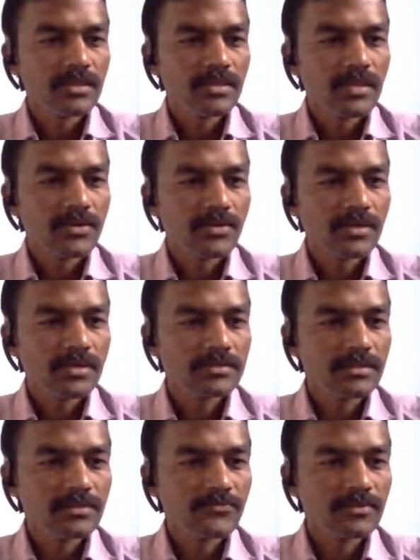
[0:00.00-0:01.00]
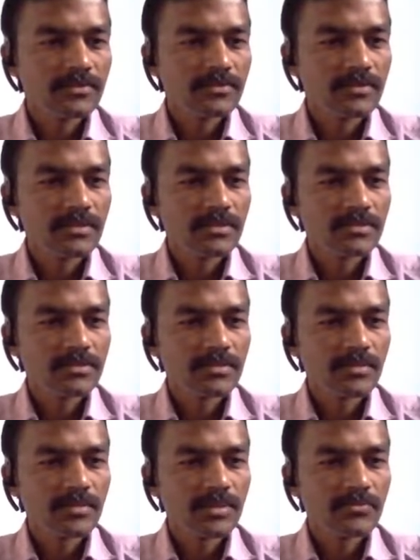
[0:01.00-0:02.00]
Now you can see, if you see, this is
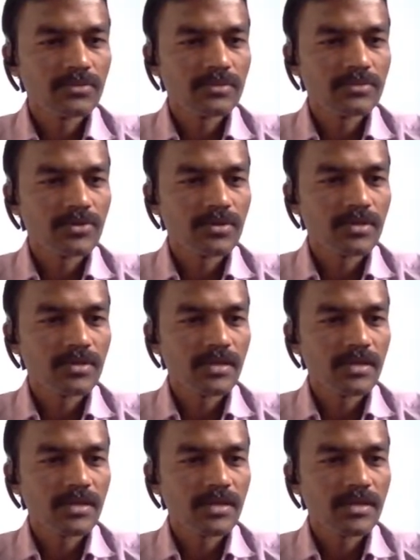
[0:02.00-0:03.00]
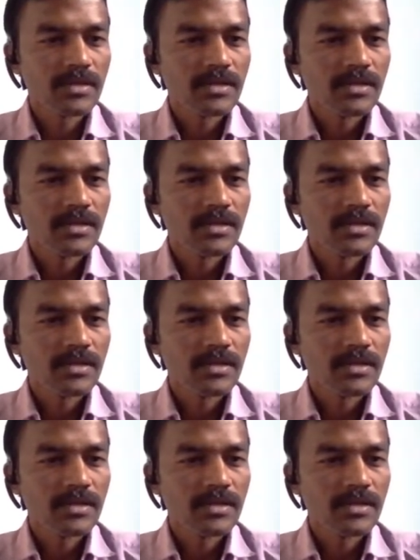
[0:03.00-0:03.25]
something which is got created.